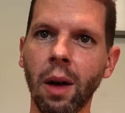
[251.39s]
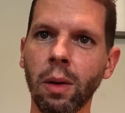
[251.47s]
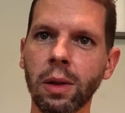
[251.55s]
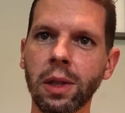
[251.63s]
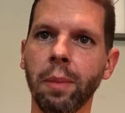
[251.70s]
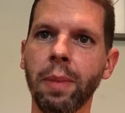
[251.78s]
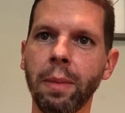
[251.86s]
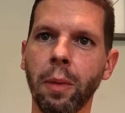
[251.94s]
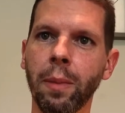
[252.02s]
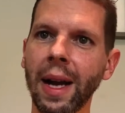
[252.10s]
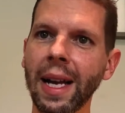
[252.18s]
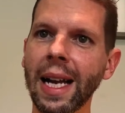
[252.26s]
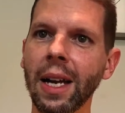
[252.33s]
What some people
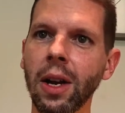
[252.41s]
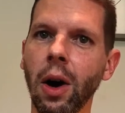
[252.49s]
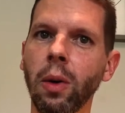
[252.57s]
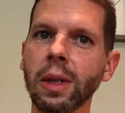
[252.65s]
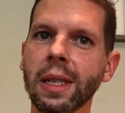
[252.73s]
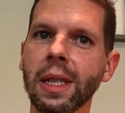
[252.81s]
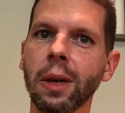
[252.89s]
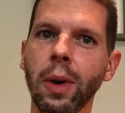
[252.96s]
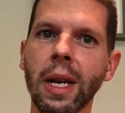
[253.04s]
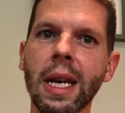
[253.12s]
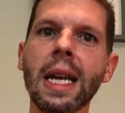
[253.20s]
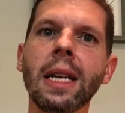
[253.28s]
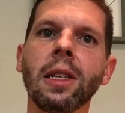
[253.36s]
might not know is that we
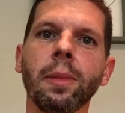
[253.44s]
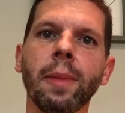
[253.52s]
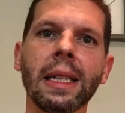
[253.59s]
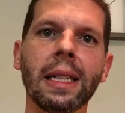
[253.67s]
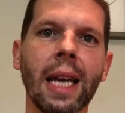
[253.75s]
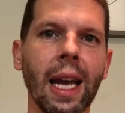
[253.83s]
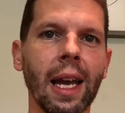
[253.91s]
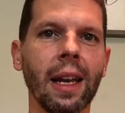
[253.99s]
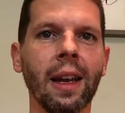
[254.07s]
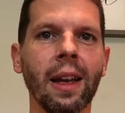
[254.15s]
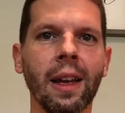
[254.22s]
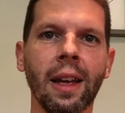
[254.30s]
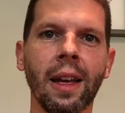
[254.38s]
need to maintain